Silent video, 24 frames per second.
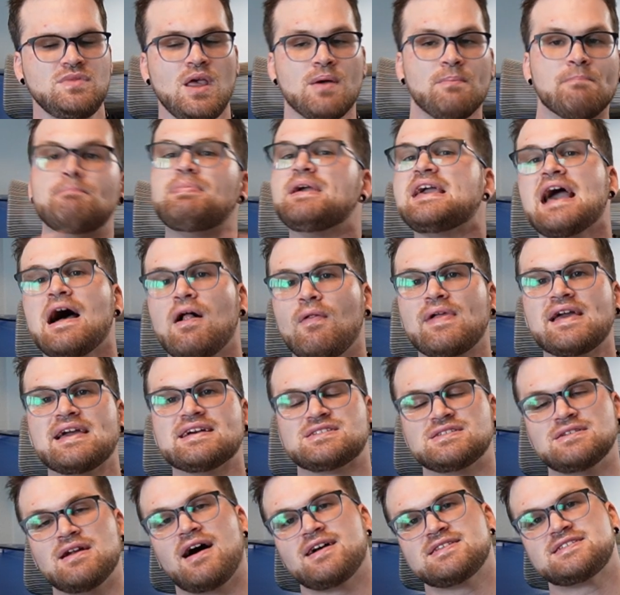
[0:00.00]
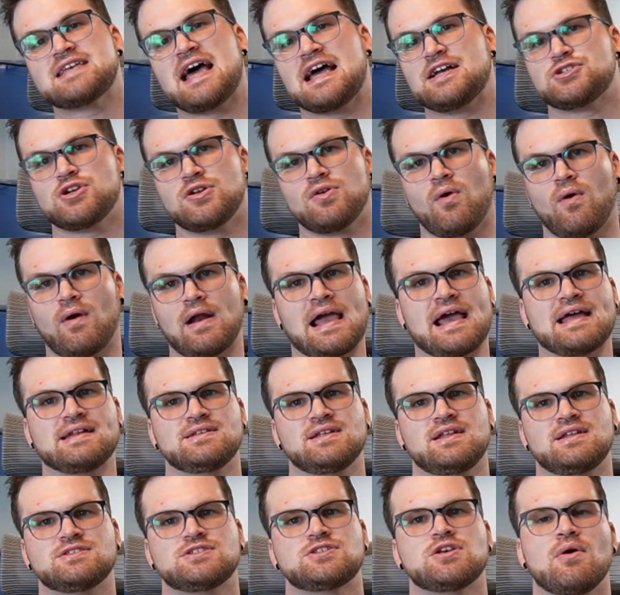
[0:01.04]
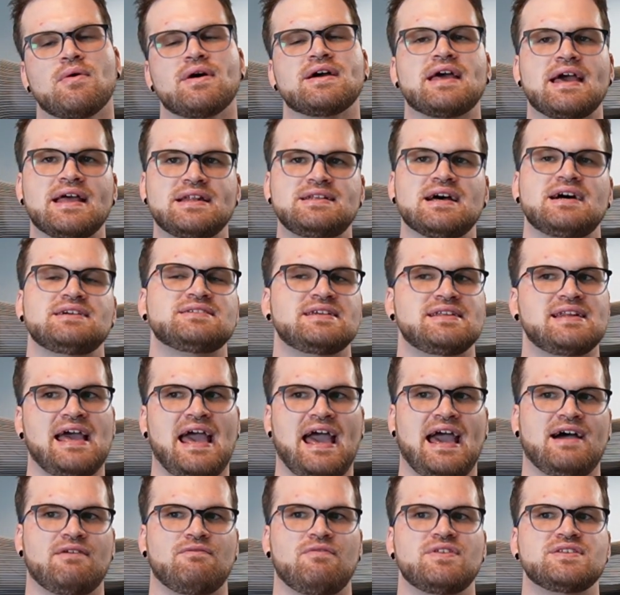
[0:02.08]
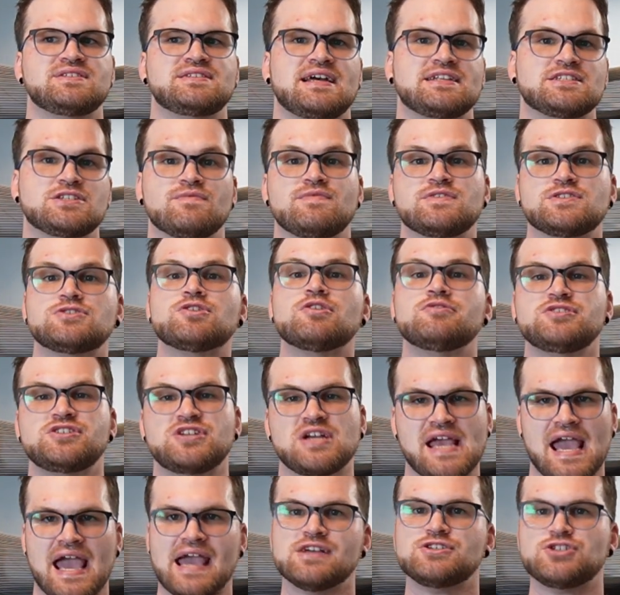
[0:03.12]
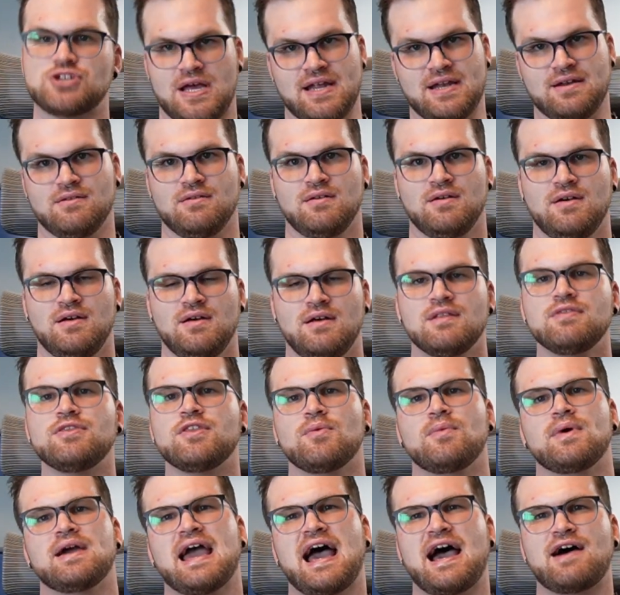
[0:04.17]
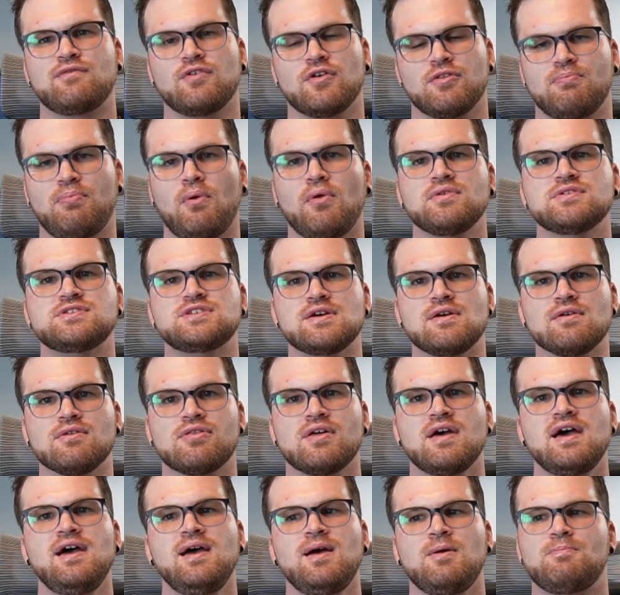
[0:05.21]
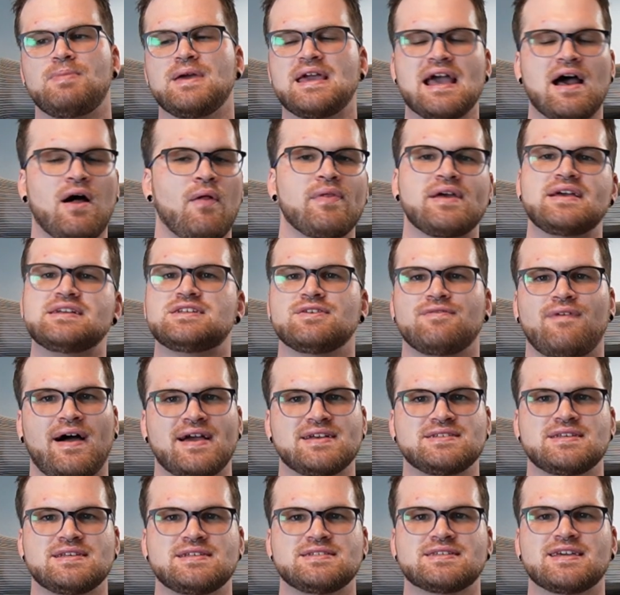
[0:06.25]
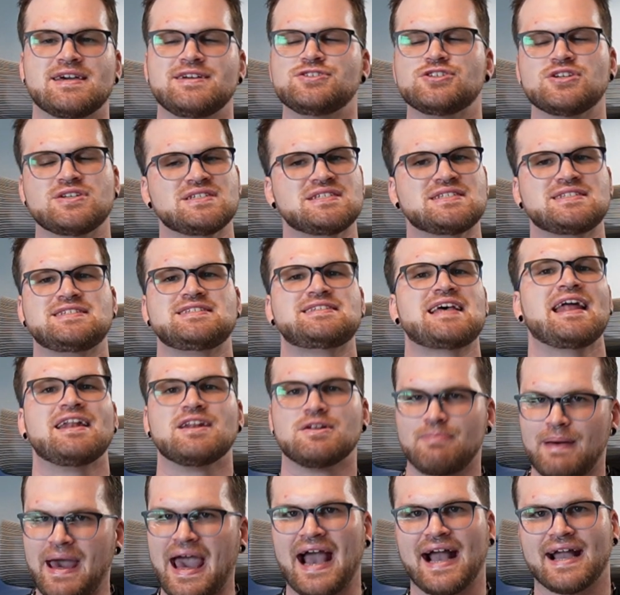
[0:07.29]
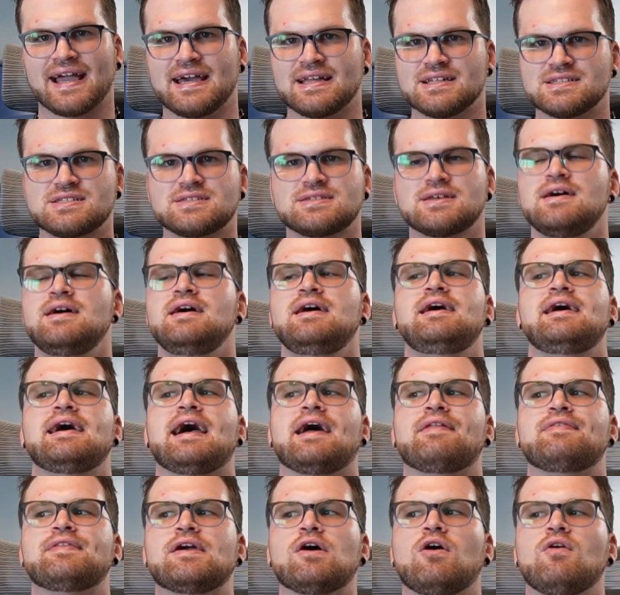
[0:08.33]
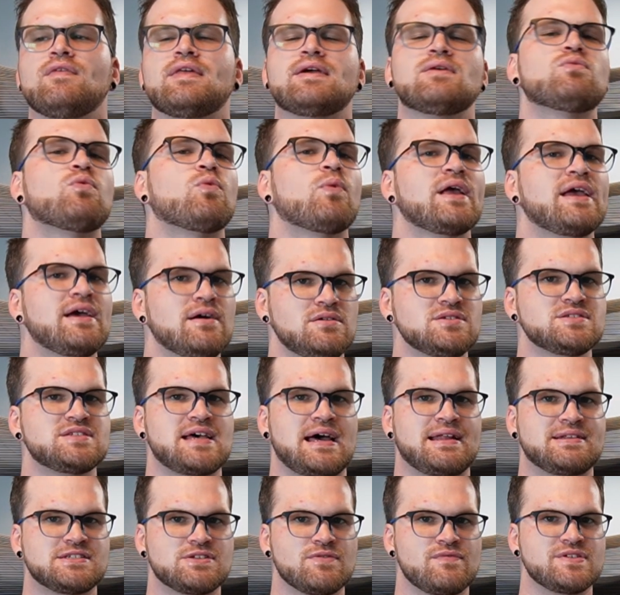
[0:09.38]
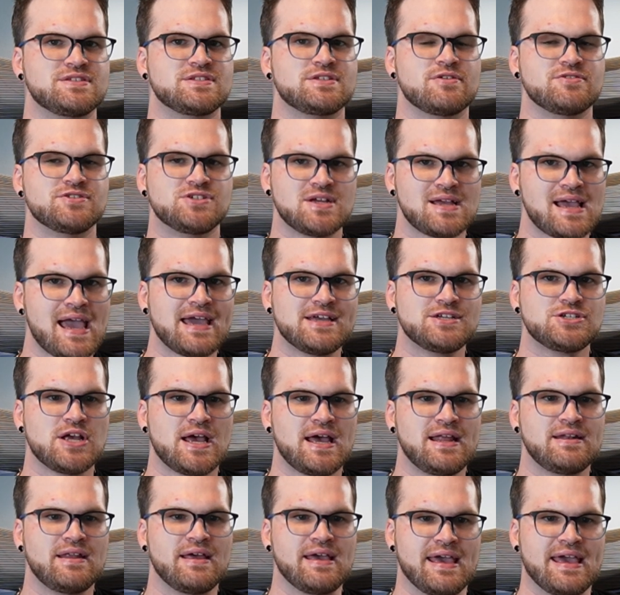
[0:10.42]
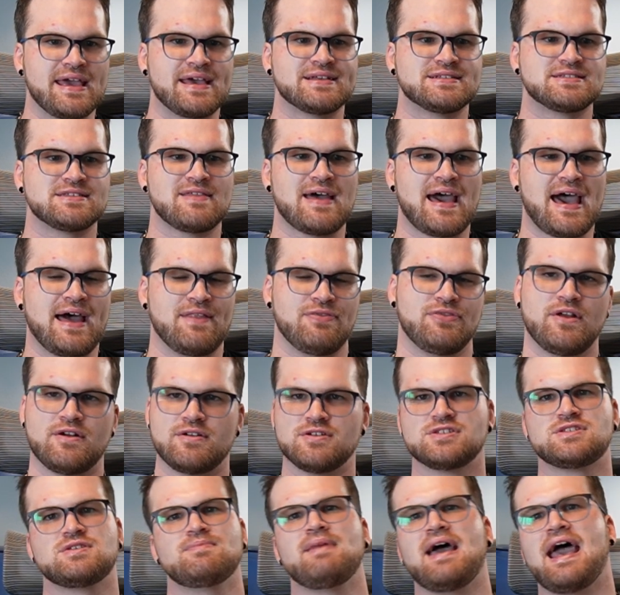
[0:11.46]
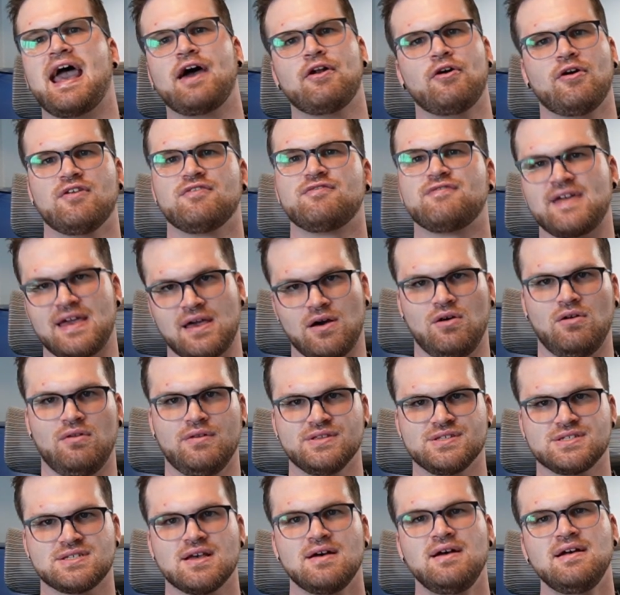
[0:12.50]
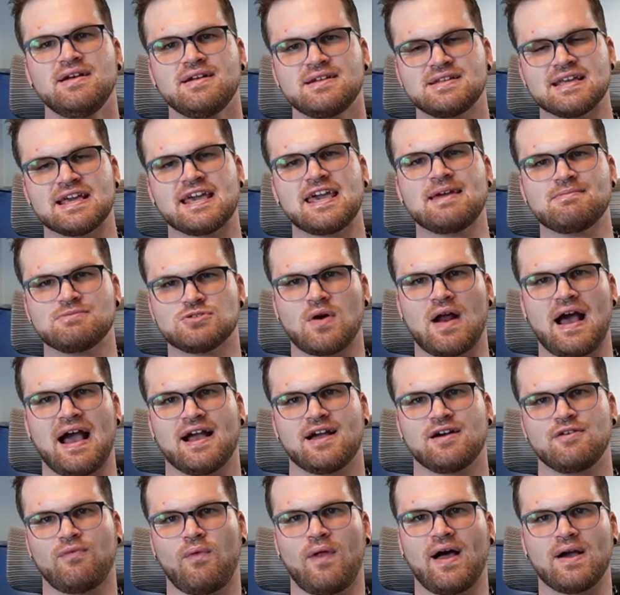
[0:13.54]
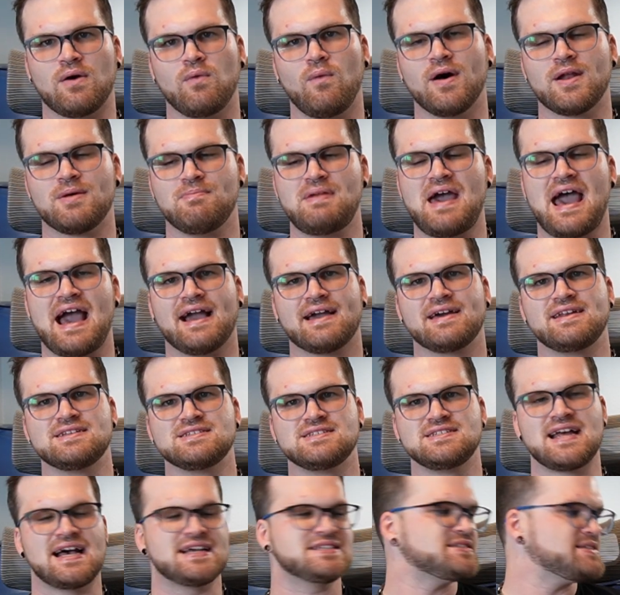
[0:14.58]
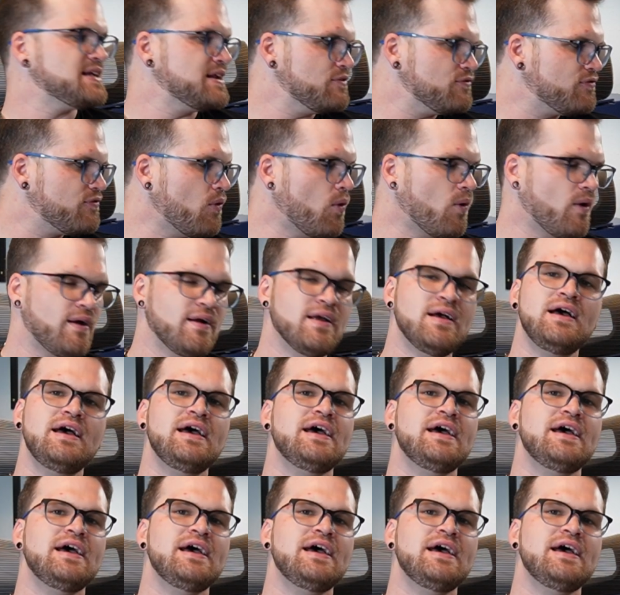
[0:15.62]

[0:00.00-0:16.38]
BLE is not session oriented, so it doesn't have the sense of association that we have with Bluetooth. BLE devices can just send packets, and the only real sense of association is that there's some header fields to keep track of like what a packet is destined for.